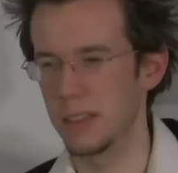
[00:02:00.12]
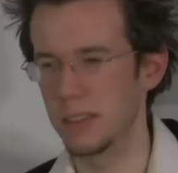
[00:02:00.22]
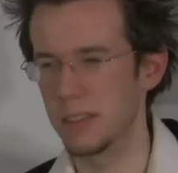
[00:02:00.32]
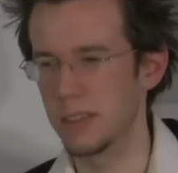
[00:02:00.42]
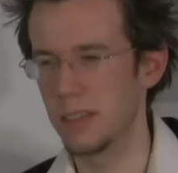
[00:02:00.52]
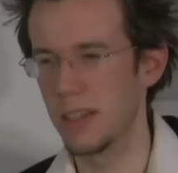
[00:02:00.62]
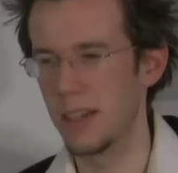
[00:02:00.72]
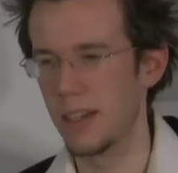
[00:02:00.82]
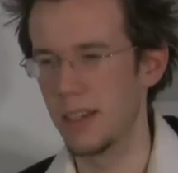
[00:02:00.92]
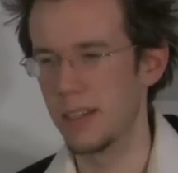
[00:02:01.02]
is.
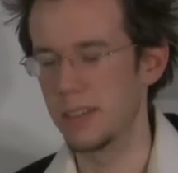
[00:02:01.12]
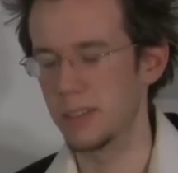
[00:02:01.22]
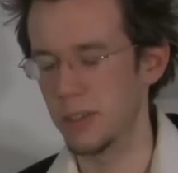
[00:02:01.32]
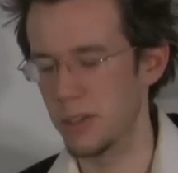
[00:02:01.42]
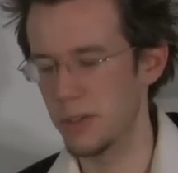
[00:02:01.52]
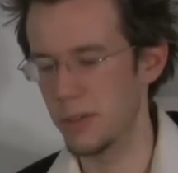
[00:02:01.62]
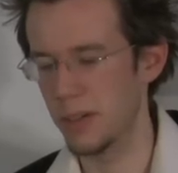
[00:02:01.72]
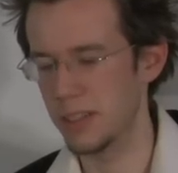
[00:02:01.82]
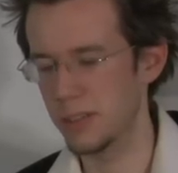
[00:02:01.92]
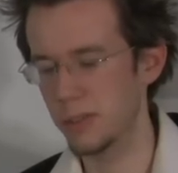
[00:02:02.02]
So
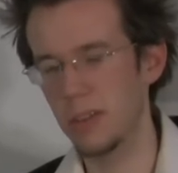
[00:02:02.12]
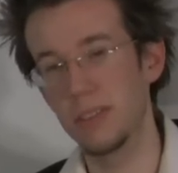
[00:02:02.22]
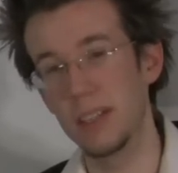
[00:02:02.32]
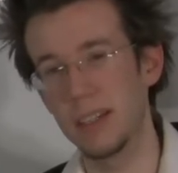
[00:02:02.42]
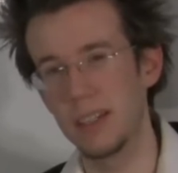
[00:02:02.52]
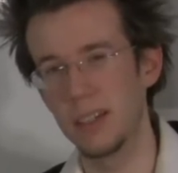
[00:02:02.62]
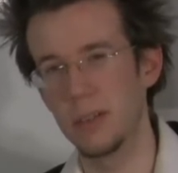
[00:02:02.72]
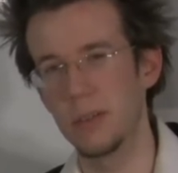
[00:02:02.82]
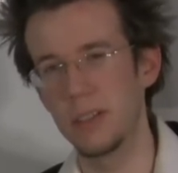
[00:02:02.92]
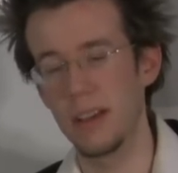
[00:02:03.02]
it's sort of like,
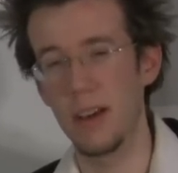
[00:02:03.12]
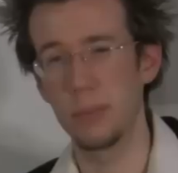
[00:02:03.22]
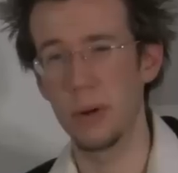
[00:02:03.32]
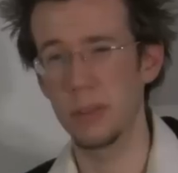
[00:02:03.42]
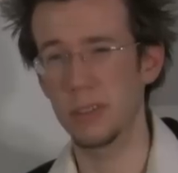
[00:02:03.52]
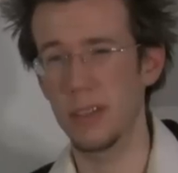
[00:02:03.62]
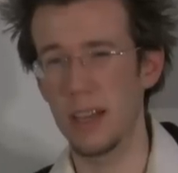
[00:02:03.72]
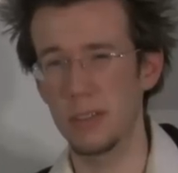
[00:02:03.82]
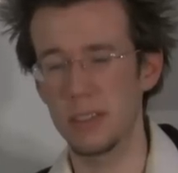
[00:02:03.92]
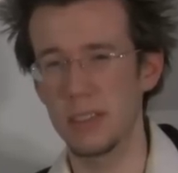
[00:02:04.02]
when you have postal
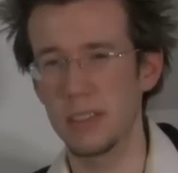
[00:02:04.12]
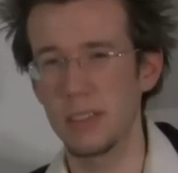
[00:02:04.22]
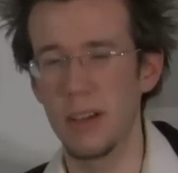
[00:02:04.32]
addresses,